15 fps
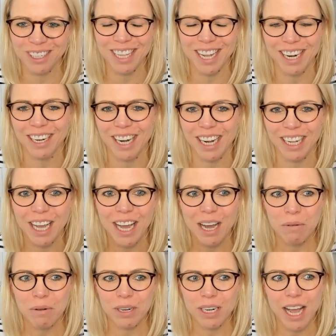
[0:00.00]
there. Like
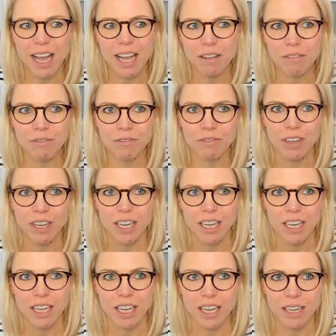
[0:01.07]
what I've
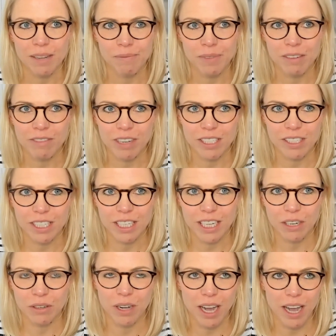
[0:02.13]

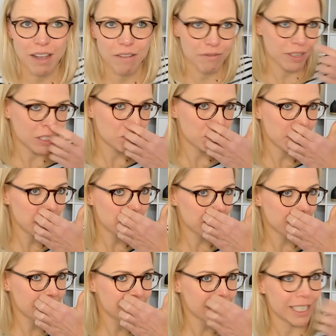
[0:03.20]
investigated or I've
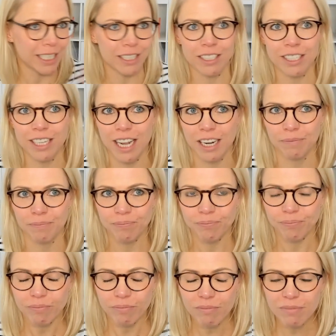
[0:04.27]
experienced here is that
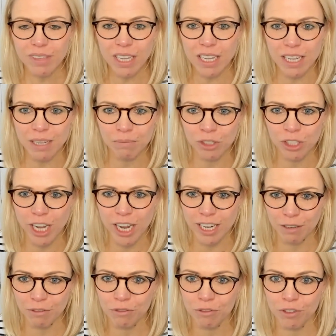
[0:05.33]

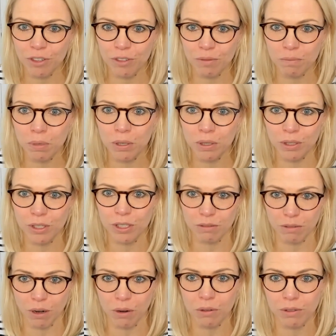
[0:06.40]
China puts
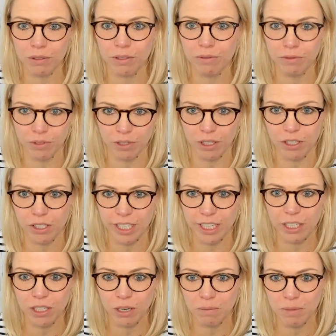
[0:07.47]
growth first.
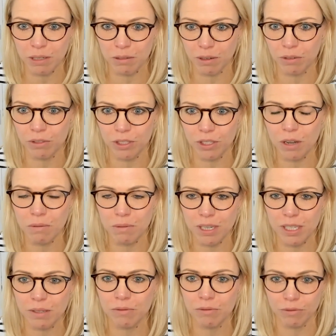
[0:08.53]
Economic growth is
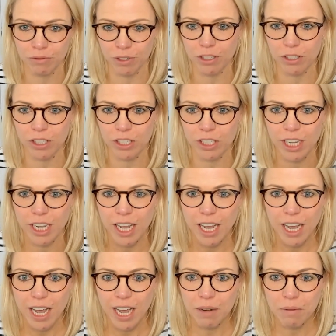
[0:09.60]
always first.
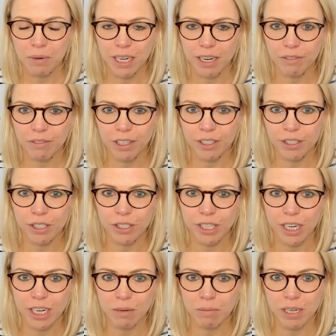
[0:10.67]
And whenever
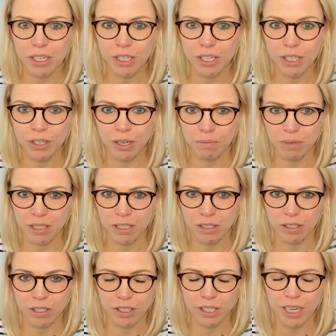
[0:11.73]
sustainability topics
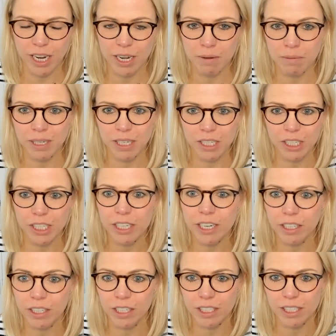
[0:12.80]
and sustainability
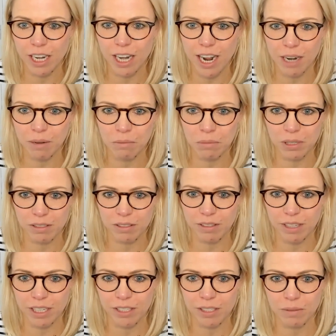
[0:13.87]
targets align with
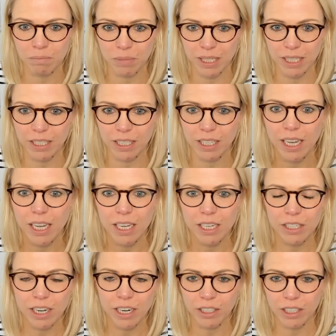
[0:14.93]
this big
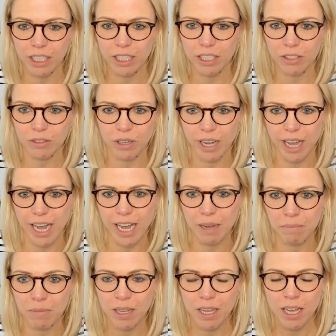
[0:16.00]
target or
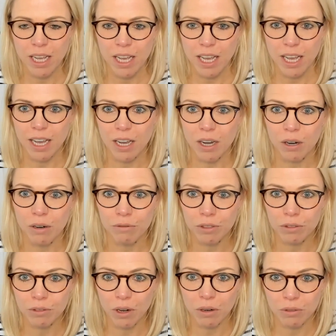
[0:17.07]
aim of
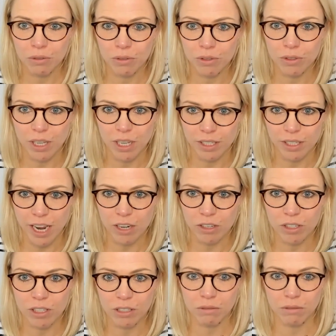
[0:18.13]
growth,
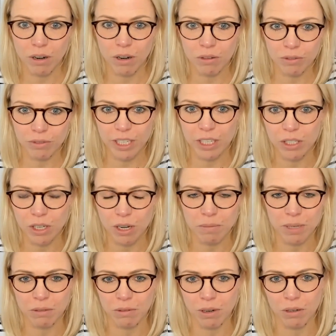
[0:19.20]
national growth,
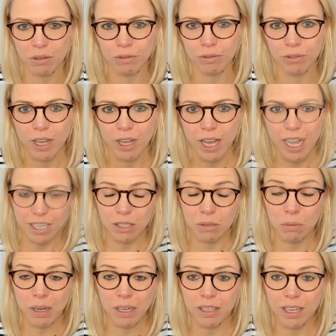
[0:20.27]
economic growth, it's
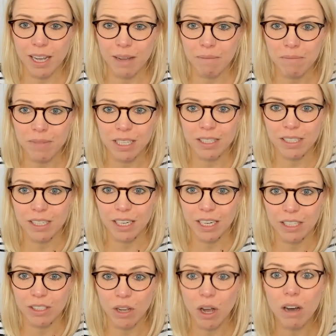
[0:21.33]
welcome.
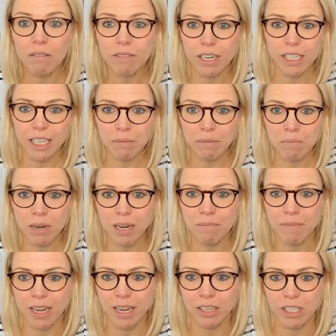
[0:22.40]
It's already
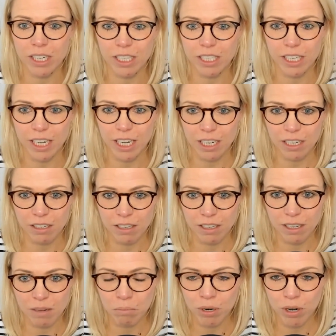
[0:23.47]
implemented
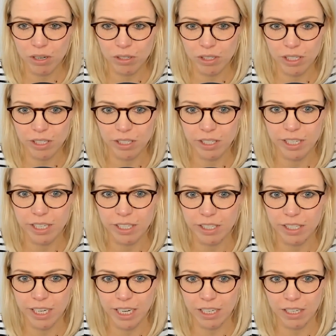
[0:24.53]
in
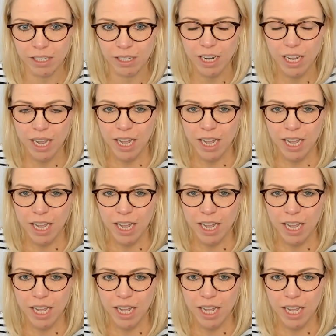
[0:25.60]
processes, in